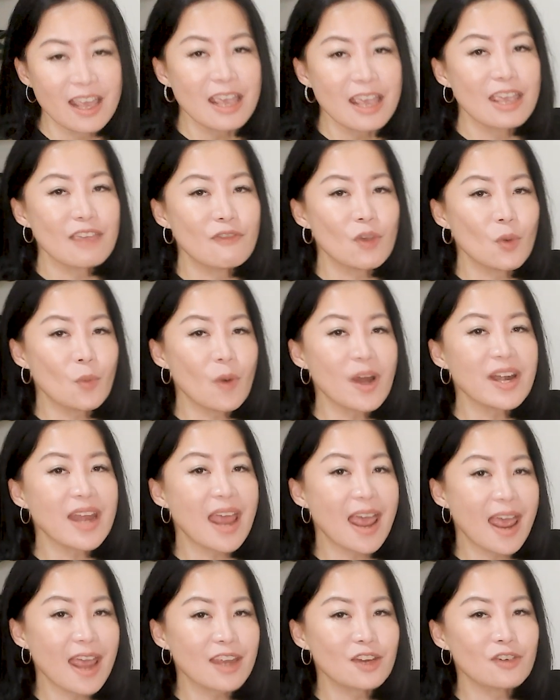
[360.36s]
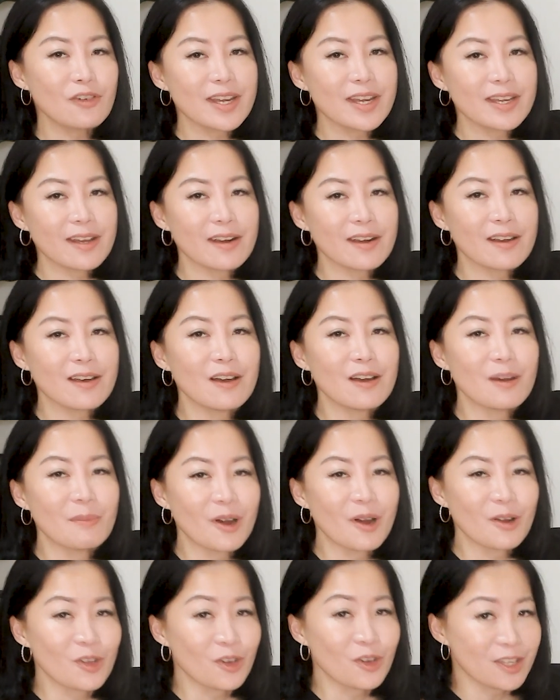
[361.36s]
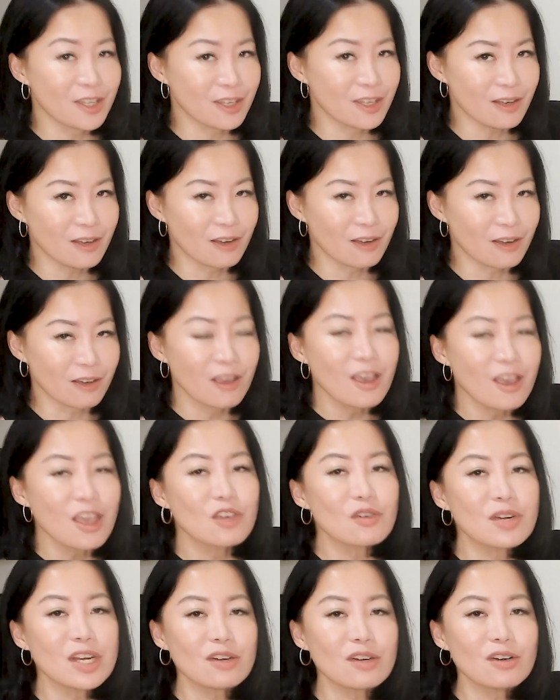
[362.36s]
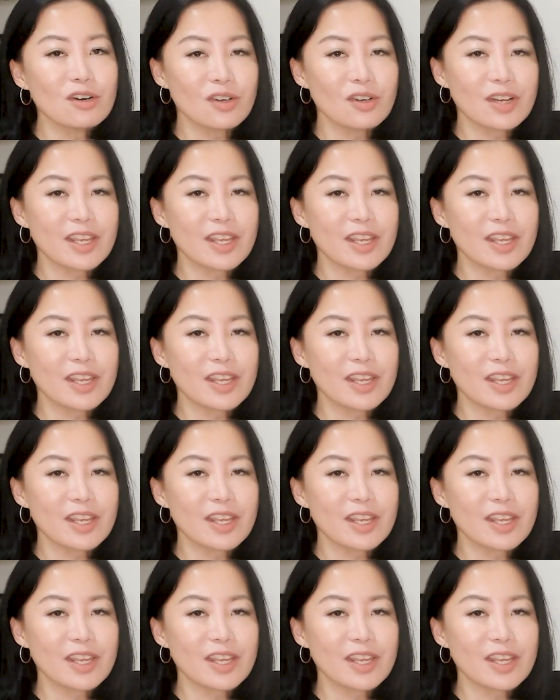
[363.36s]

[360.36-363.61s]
If you want accurate data about your year, you need to look